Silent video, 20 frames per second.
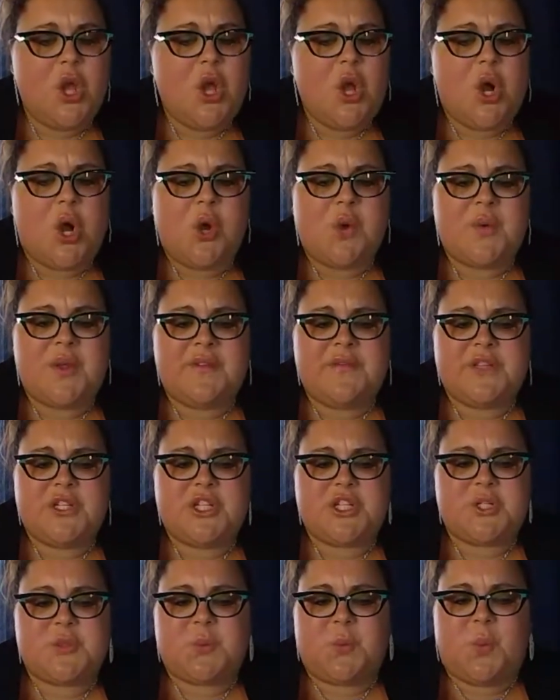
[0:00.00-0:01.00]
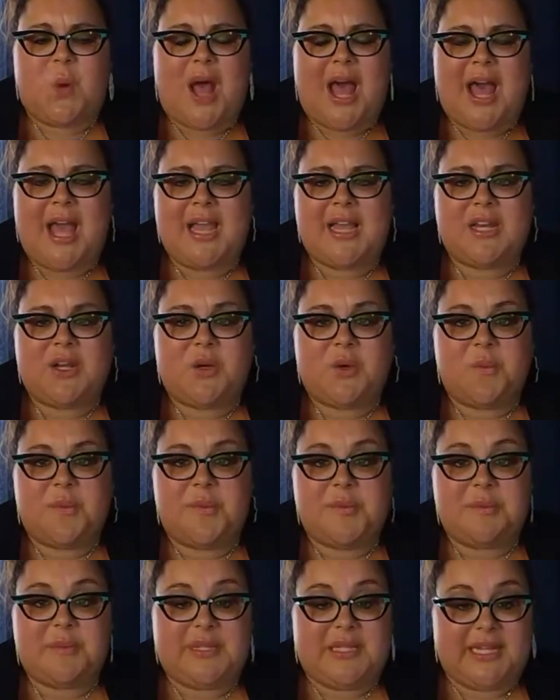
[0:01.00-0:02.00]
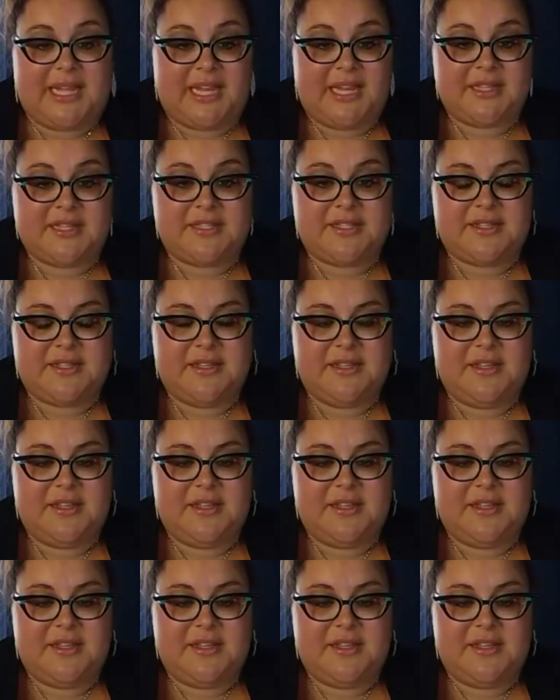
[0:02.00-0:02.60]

or even just wide open plains.